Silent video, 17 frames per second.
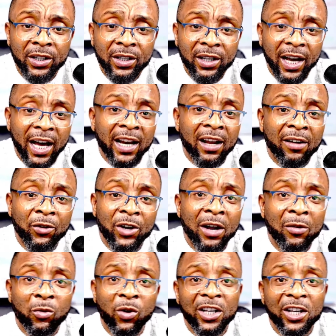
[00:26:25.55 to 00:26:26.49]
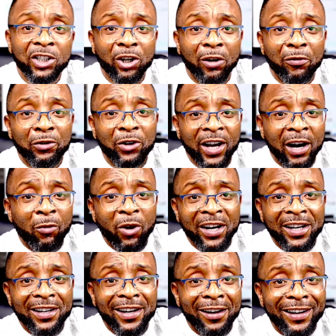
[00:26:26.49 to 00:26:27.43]
And each of you can walk
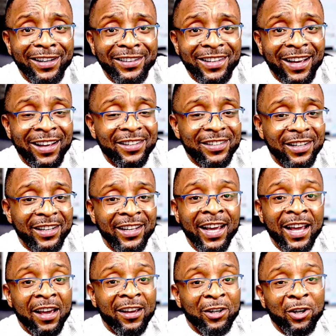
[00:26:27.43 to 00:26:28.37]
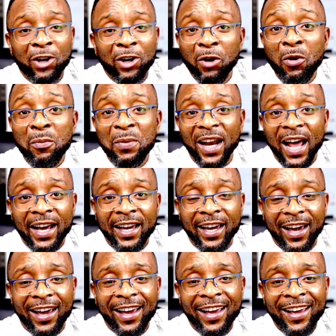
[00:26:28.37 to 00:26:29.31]
around it and say, you know, it won't be like, I